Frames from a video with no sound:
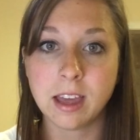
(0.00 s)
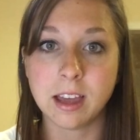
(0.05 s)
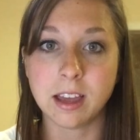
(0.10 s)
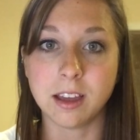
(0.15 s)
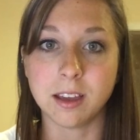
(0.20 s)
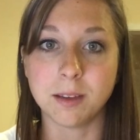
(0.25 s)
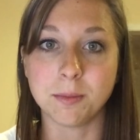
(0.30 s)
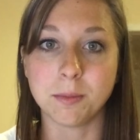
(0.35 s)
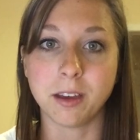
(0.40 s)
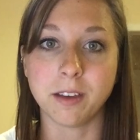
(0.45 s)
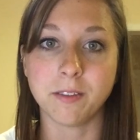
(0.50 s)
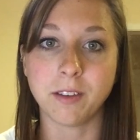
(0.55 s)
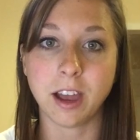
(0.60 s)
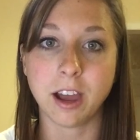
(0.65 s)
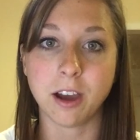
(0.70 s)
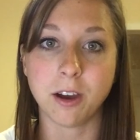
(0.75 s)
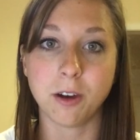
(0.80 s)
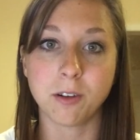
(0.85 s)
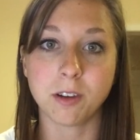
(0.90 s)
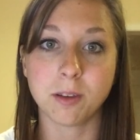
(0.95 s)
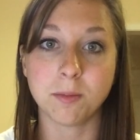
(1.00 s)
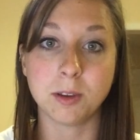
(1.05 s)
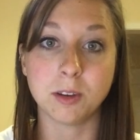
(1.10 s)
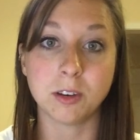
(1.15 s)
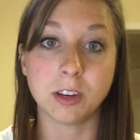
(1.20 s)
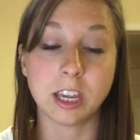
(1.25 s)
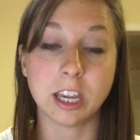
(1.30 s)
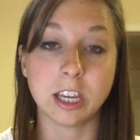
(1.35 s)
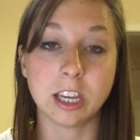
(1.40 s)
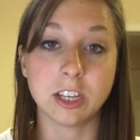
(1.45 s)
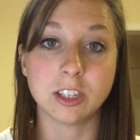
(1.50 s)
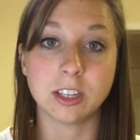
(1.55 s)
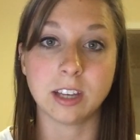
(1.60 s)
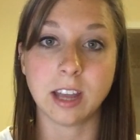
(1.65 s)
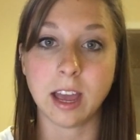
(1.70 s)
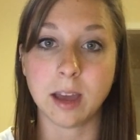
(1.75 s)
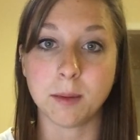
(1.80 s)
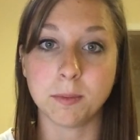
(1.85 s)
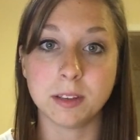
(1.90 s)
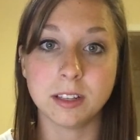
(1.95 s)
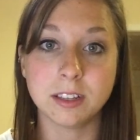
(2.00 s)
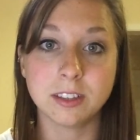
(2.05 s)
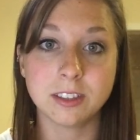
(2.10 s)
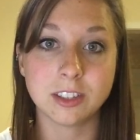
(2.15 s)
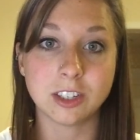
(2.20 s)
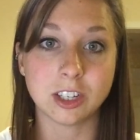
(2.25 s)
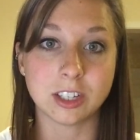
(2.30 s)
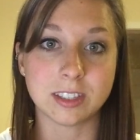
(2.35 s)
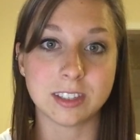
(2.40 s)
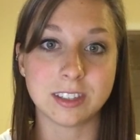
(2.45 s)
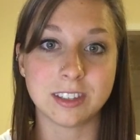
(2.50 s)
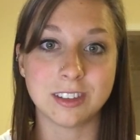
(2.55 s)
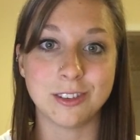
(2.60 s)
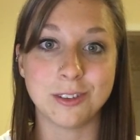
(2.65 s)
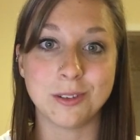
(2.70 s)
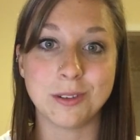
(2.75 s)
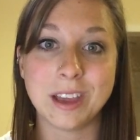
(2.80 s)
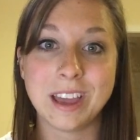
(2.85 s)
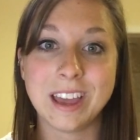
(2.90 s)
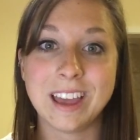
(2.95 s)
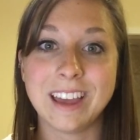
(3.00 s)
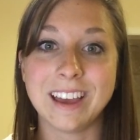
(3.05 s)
of how communication happens, just to